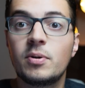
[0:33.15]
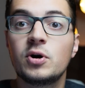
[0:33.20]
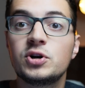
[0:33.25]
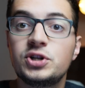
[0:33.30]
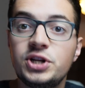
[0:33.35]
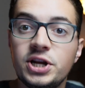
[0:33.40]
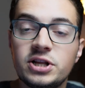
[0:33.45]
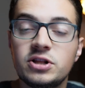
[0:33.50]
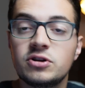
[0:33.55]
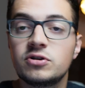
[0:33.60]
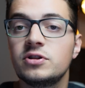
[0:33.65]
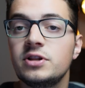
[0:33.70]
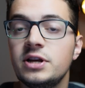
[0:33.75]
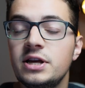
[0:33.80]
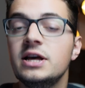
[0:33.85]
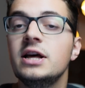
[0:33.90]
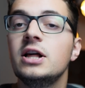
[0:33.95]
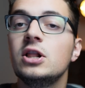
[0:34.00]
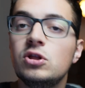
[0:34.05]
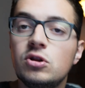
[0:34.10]

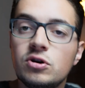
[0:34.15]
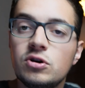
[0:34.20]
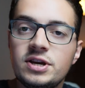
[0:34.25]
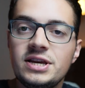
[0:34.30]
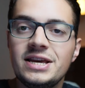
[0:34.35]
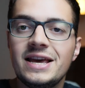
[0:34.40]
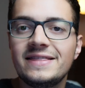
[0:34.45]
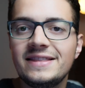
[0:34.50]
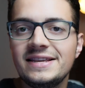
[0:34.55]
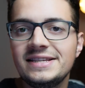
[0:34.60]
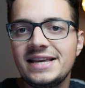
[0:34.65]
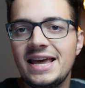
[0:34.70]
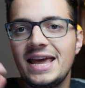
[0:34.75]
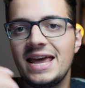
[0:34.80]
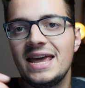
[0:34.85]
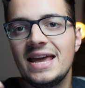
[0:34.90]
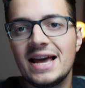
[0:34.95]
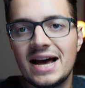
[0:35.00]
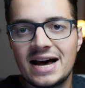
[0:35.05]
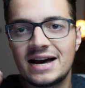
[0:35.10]
particularly looking at these
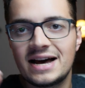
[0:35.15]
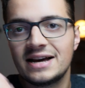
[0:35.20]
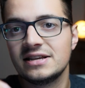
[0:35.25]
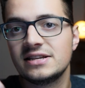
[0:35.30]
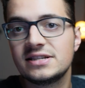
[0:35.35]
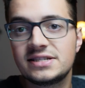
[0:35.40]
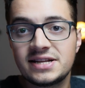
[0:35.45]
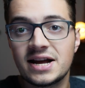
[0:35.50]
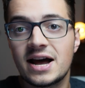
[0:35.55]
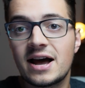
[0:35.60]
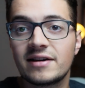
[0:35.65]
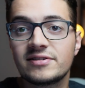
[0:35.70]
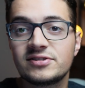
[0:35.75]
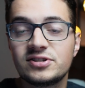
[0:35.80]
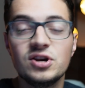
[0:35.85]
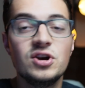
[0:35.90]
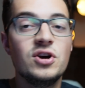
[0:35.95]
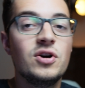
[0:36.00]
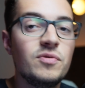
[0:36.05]
AI stocks.